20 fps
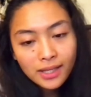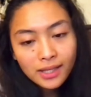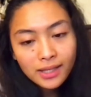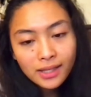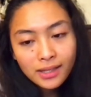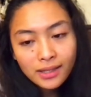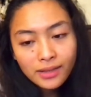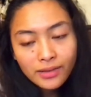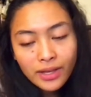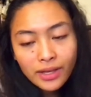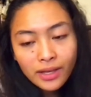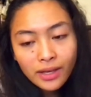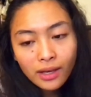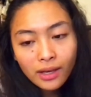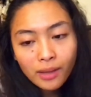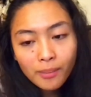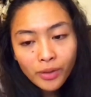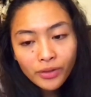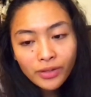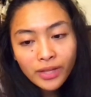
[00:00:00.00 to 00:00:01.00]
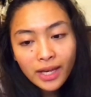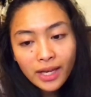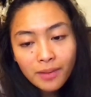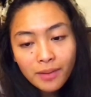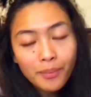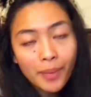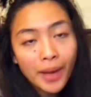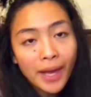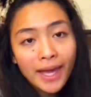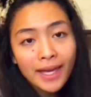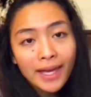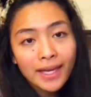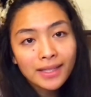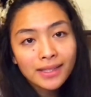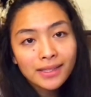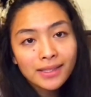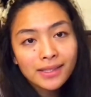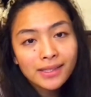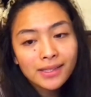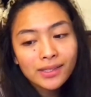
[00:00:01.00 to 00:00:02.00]
thinking about getting
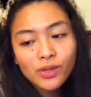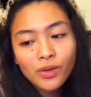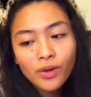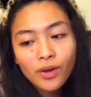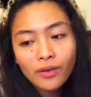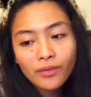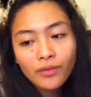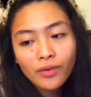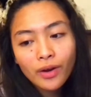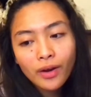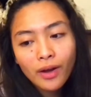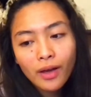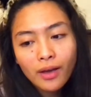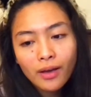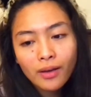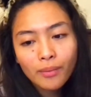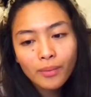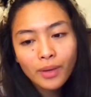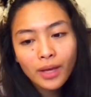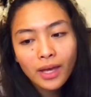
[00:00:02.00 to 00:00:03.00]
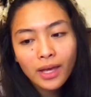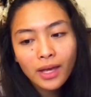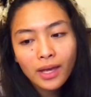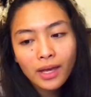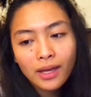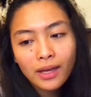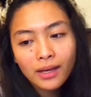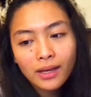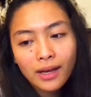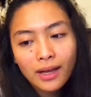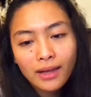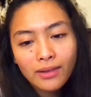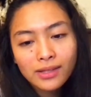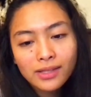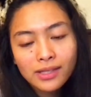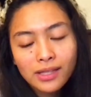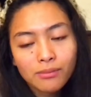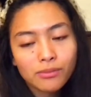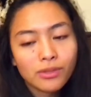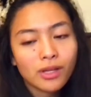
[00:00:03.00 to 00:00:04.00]
bangs to cover it up. And at the
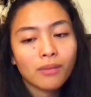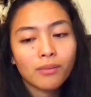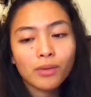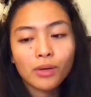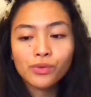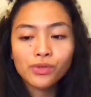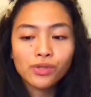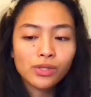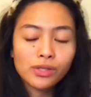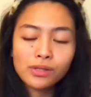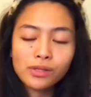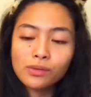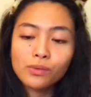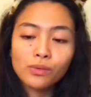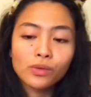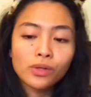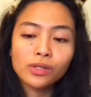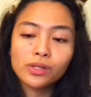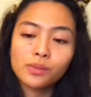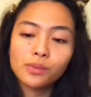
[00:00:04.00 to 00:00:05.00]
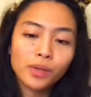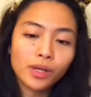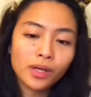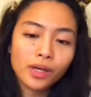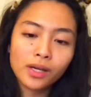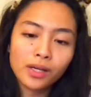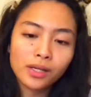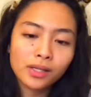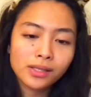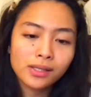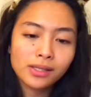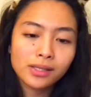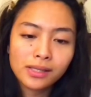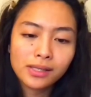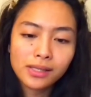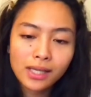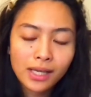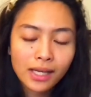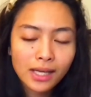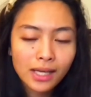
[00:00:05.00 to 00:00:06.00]
same time, it was just worse because
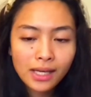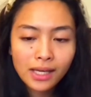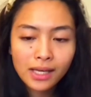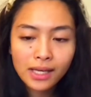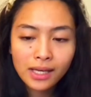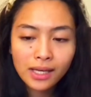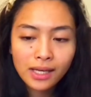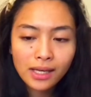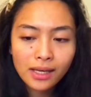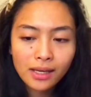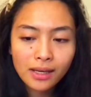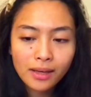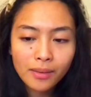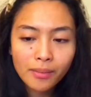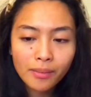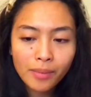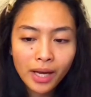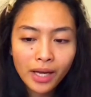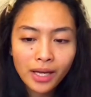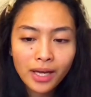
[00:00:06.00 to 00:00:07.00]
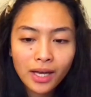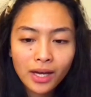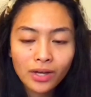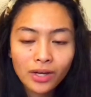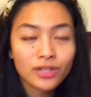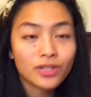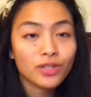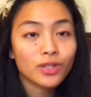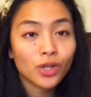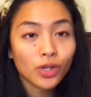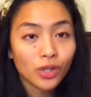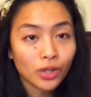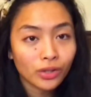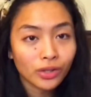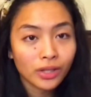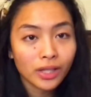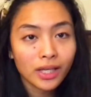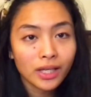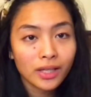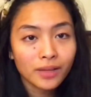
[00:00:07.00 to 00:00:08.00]
my hair is
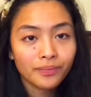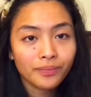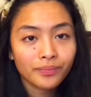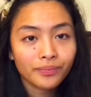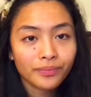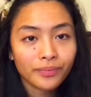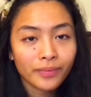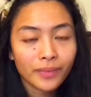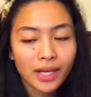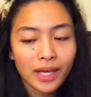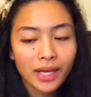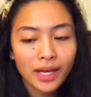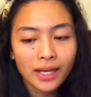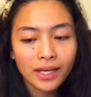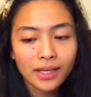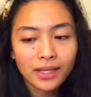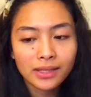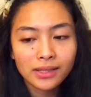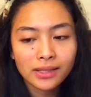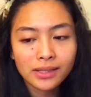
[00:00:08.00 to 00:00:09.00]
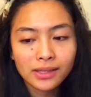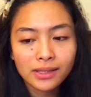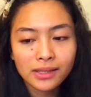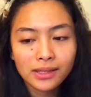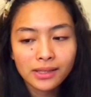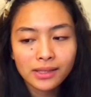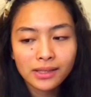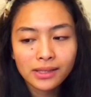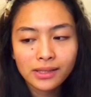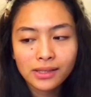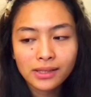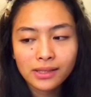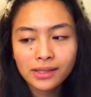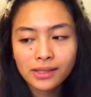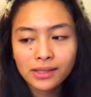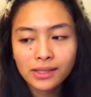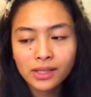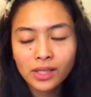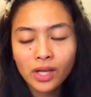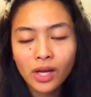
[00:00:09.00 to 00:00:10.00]
curly, and
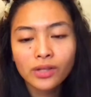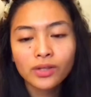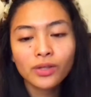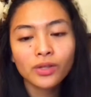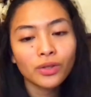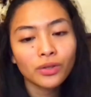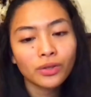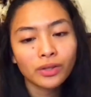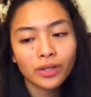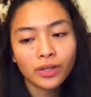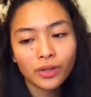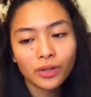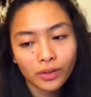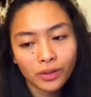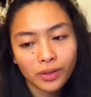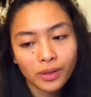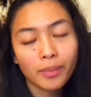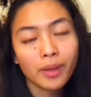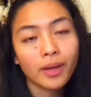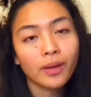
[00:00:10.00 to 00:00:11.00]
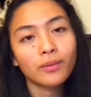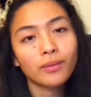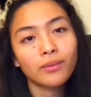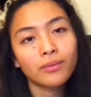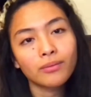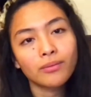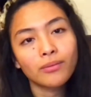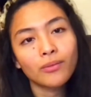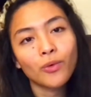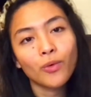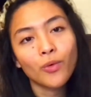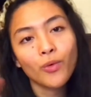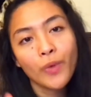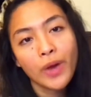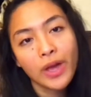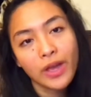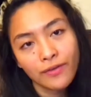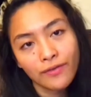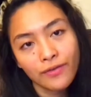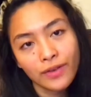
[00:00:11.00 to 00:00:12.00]
not curly, but
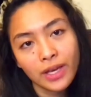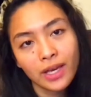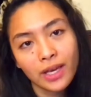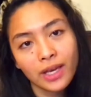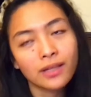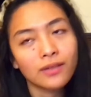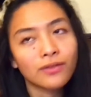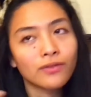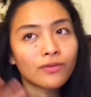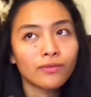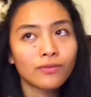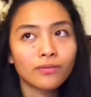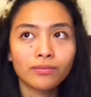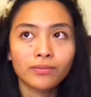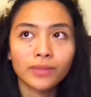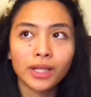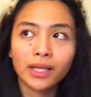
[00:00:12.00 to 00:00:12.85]
wavy, and like,